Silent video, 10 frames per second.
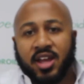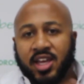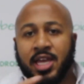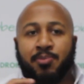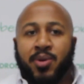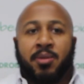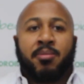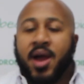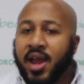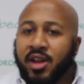Keep in
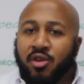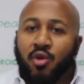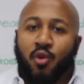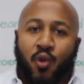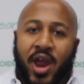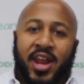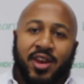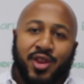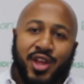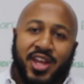mind,
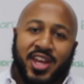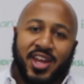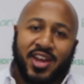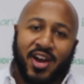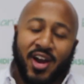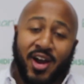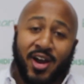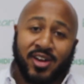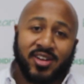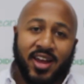when the
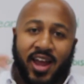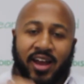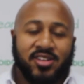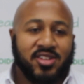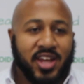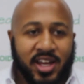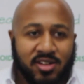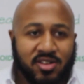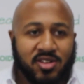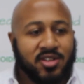
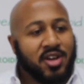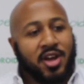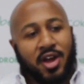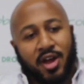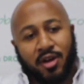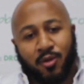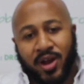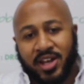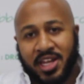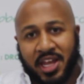S8s,
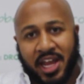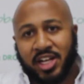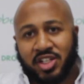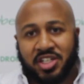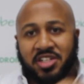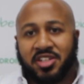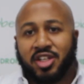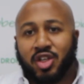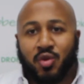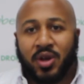when the
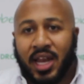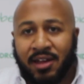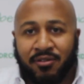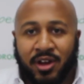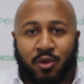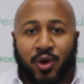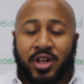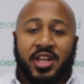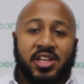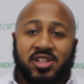HTC U11,
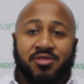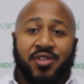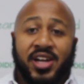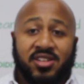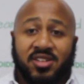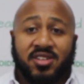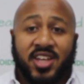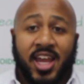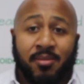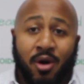when these devices
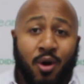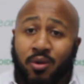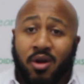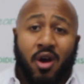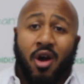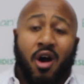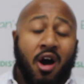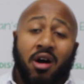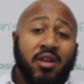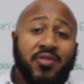came out,
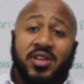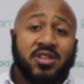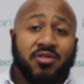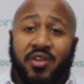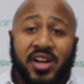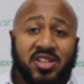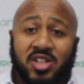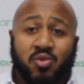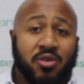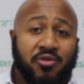all of these
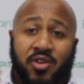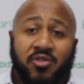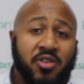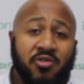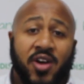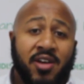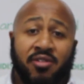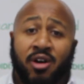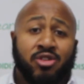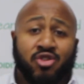devices were
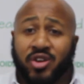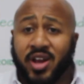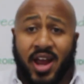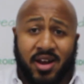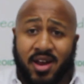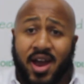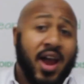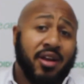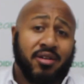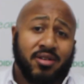$5,500 and
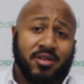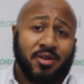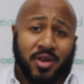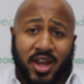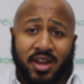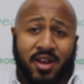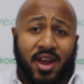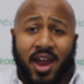higher, okay?